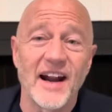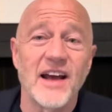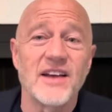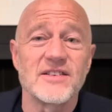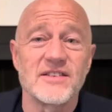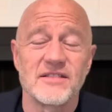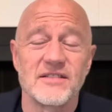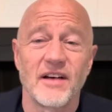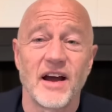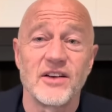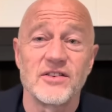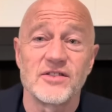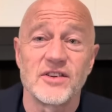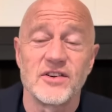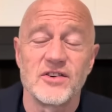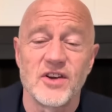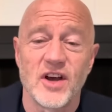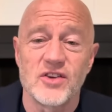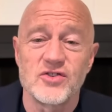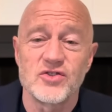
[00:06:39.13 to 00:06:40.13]
I, I
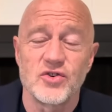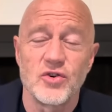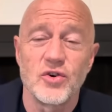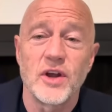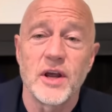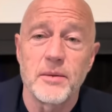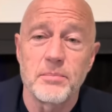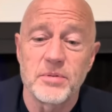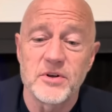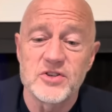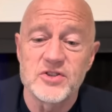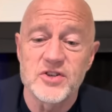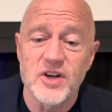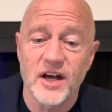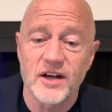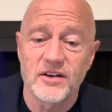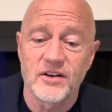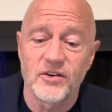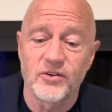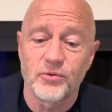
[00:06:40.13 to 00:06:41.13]
suggest you keep it
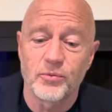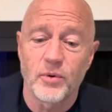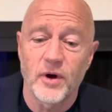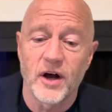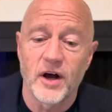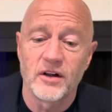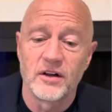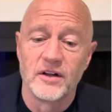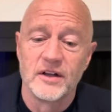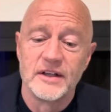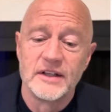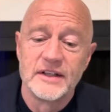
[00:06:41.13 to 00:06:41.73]
checked as well.